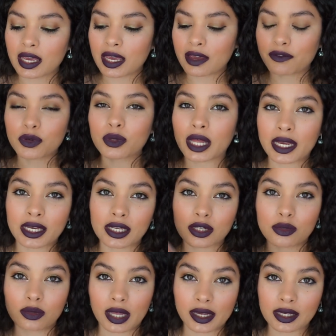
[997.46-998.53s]
If you like it,
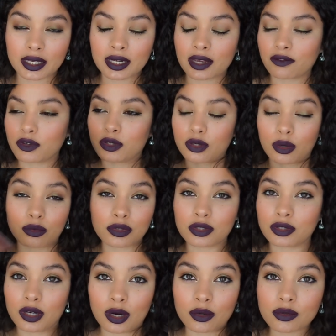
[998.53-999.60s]
you like it. If you don't,
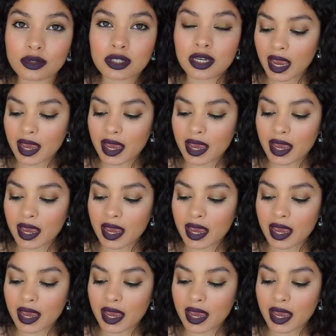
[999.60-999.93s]
you don't.